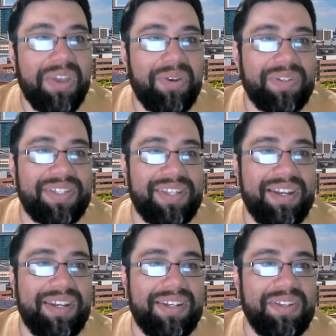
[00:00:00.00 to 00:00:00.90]
you
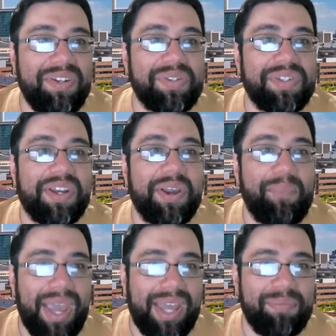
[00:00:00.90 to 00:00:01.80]
instead need to use the
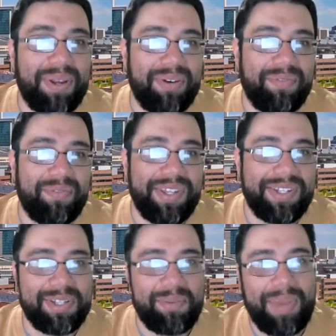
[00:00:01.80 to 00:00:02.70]
Command button for
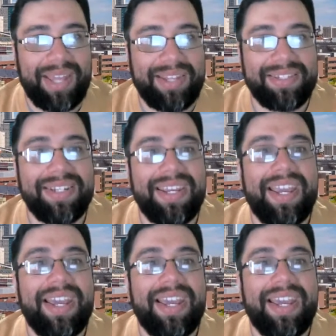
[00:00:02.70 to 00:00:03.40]
these commands.